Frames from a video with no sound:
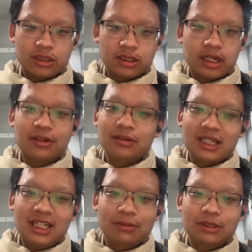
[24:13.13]
I don't
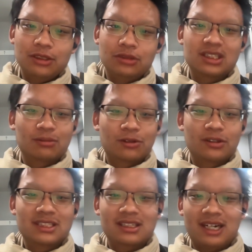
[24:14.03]
think he would use the
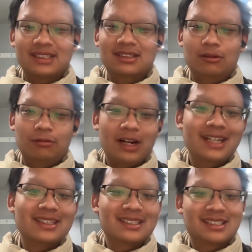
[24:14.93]
words classical
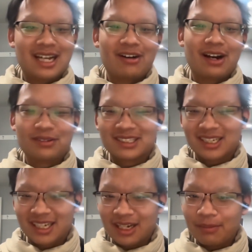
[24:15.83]
right. This is how I was
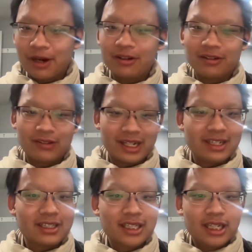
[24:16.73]
thinking about it, right?
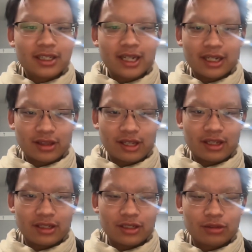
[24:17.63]

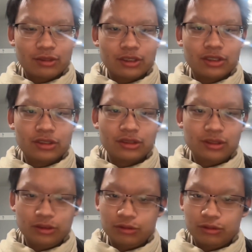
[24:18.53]
That you would
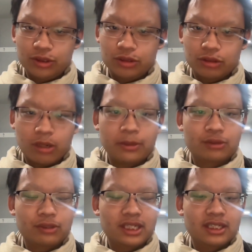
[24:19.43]
draw
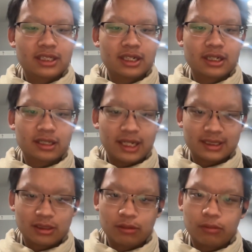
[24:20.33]
between a
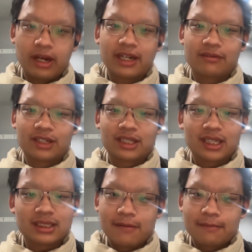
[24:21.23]
classical right of like this,